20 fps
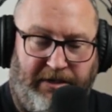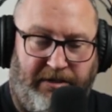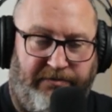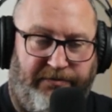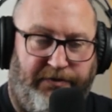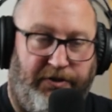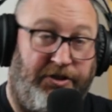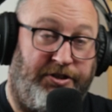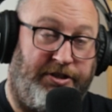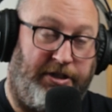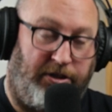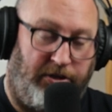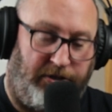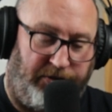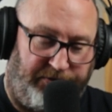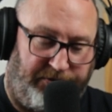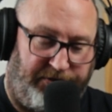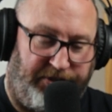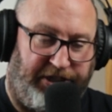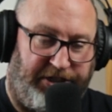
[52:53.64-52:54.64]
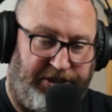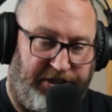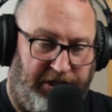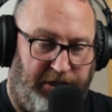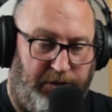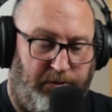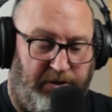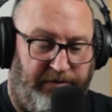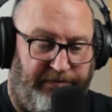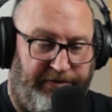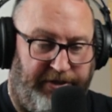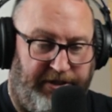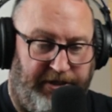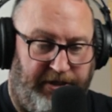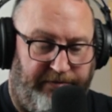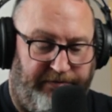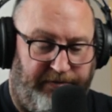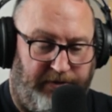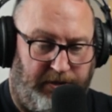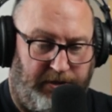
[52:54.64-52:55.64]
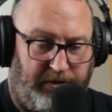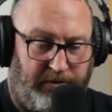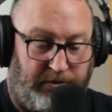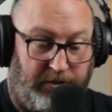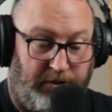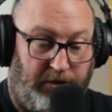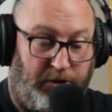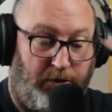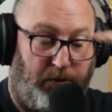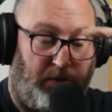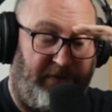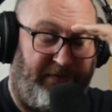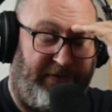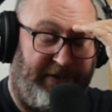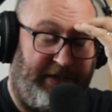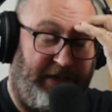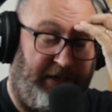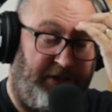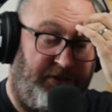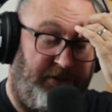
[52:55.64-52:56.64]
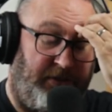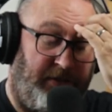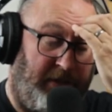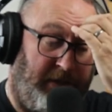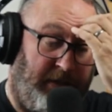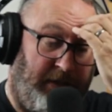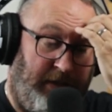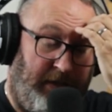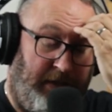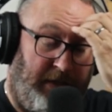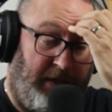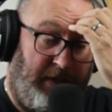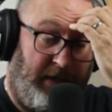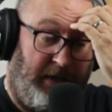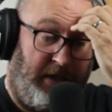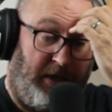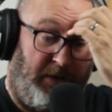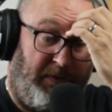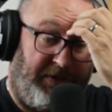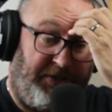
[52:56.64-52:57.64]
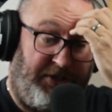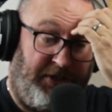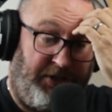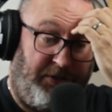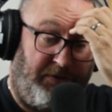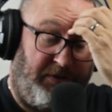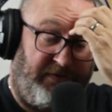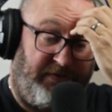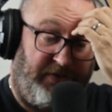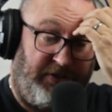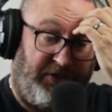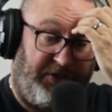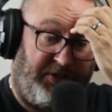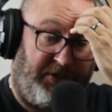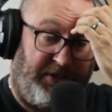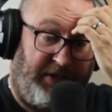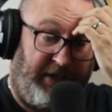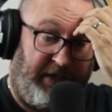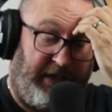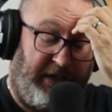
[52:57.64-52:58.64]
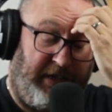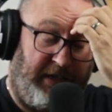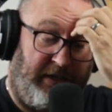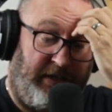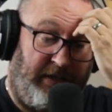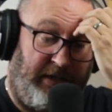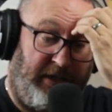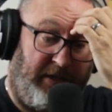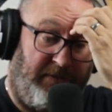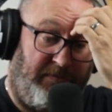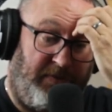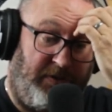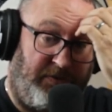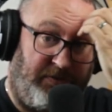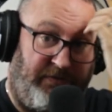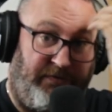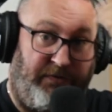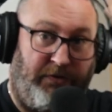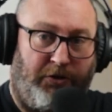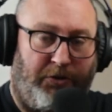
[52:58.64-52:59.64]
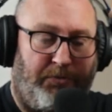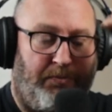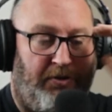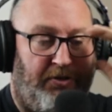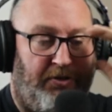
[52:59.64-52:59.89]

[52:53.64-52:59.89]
first I got a teaching qualification. I went to university. I was the first